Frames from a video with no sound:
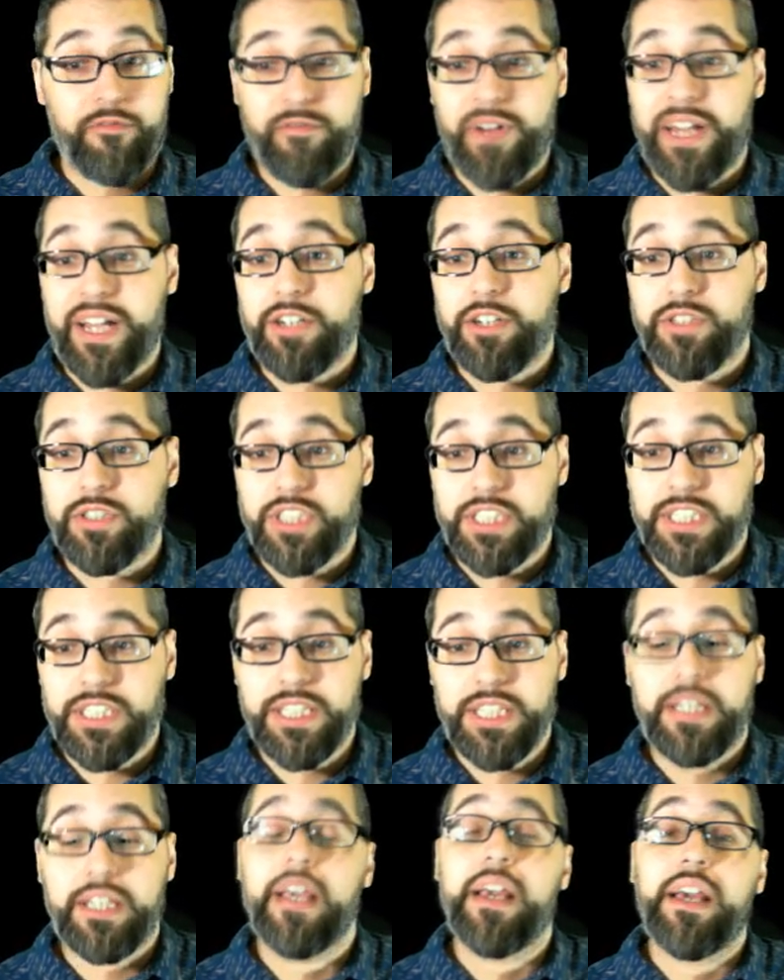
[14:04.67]
Fighter
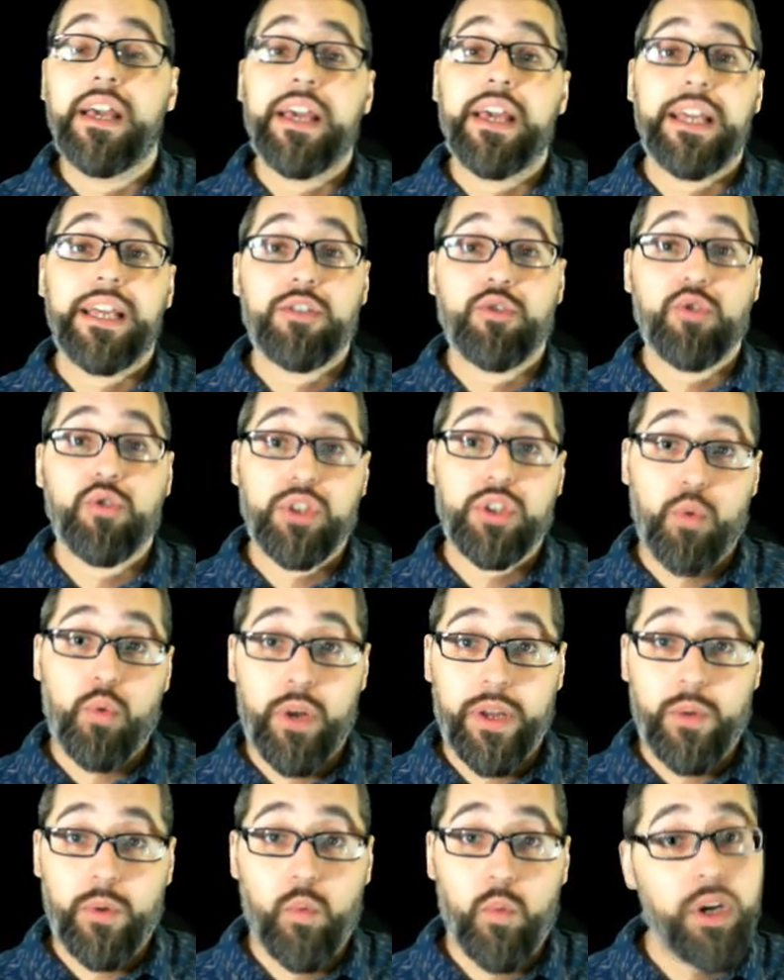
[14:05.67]
Z, Android
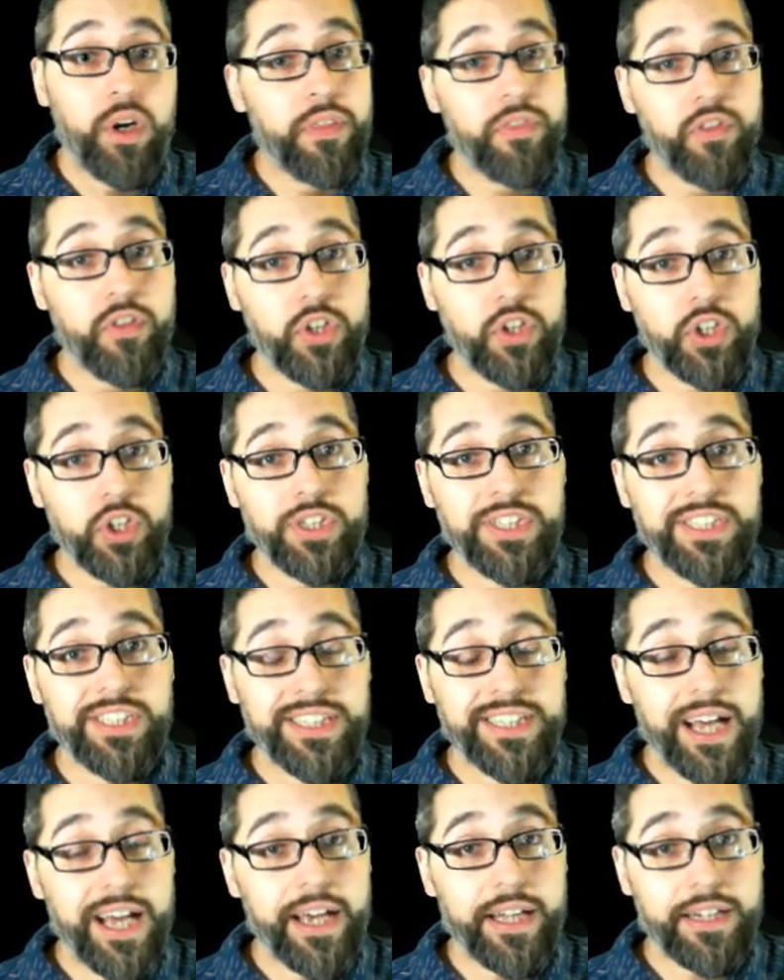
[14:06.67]
21, the good
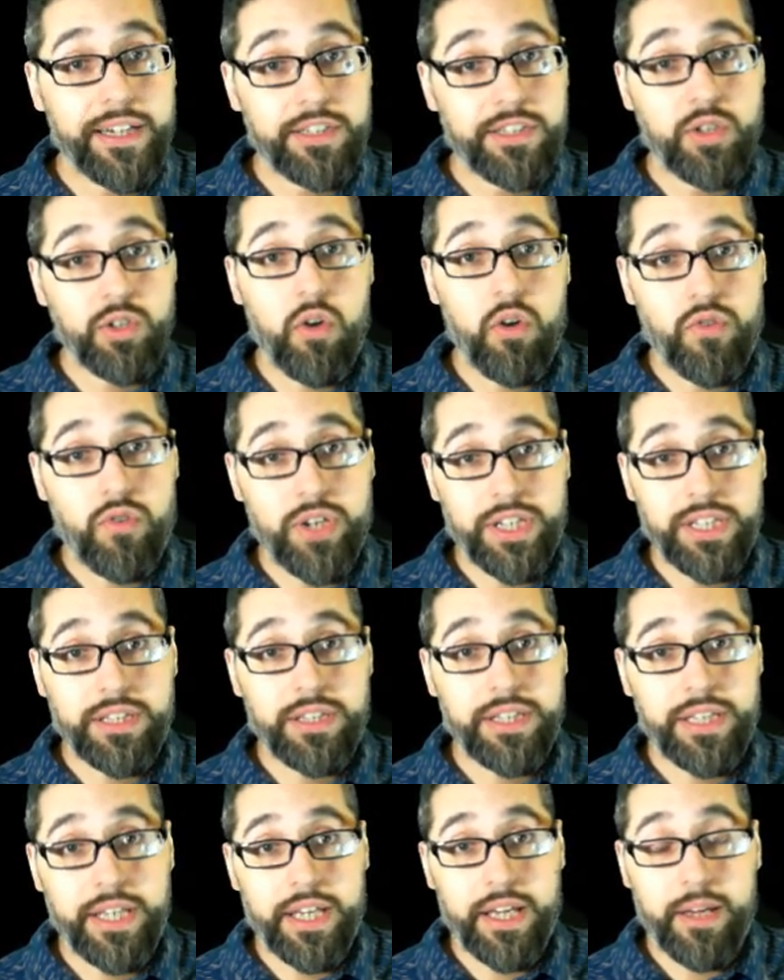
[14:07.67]
side, is already in
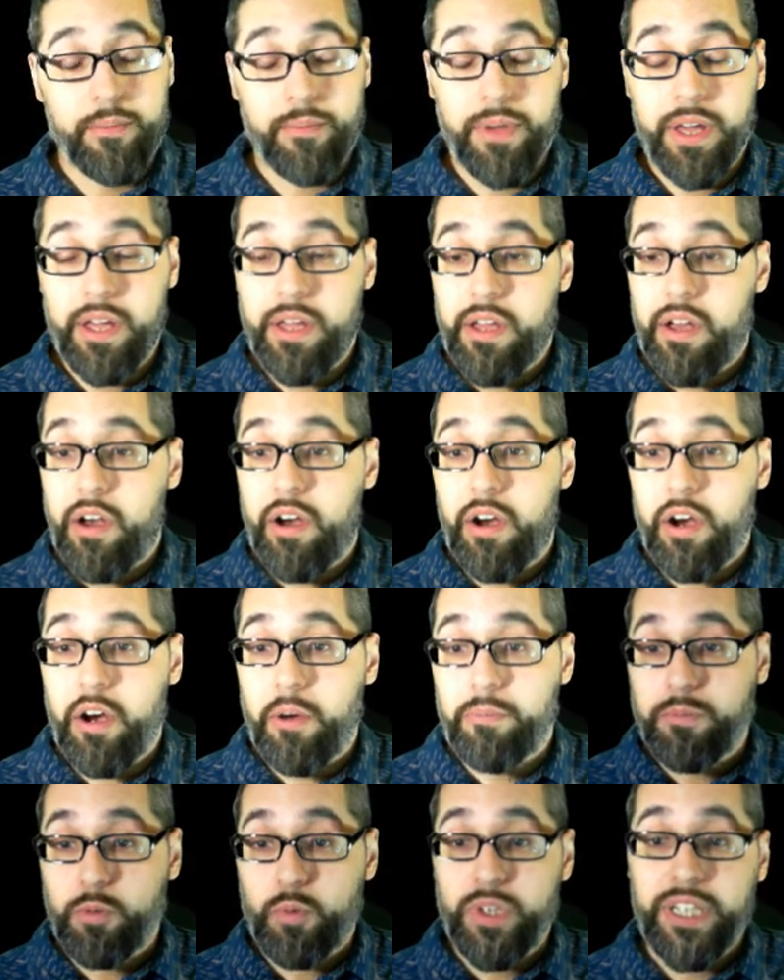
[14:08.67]
the game.
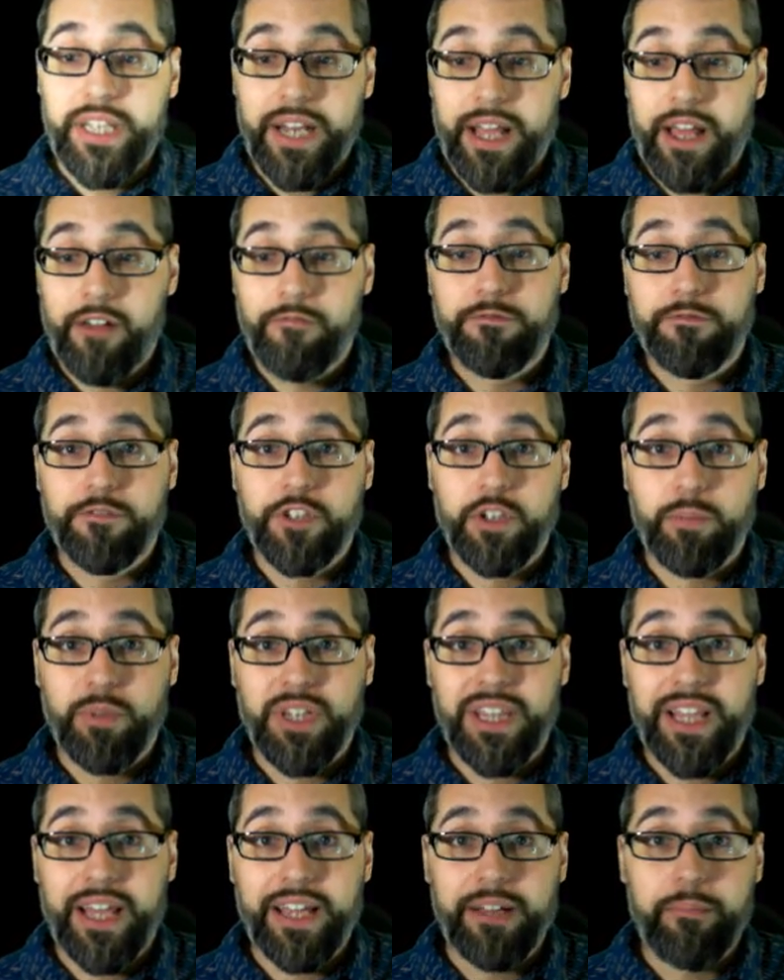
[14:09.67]
We can have
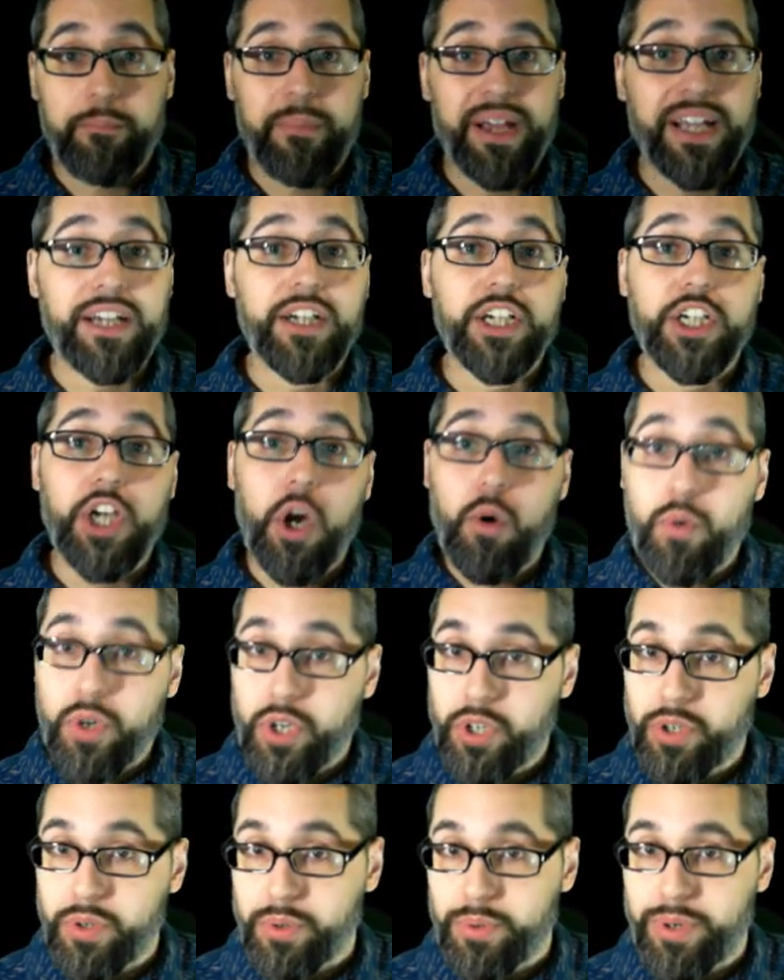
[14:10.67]
someone like Mecha
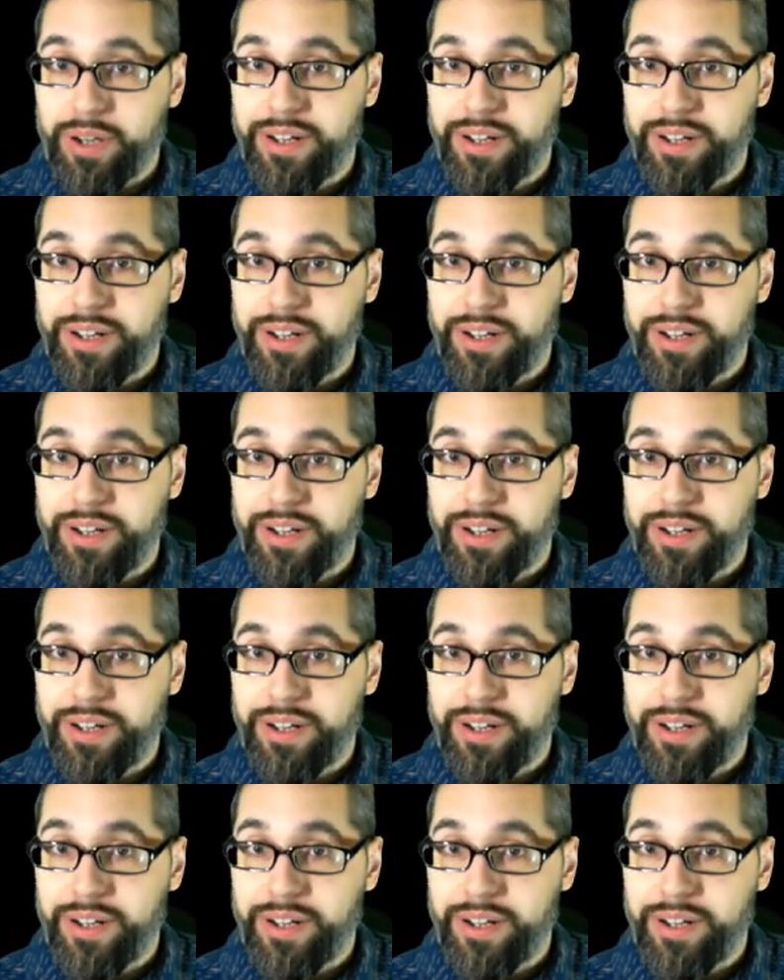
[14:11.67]
Goku.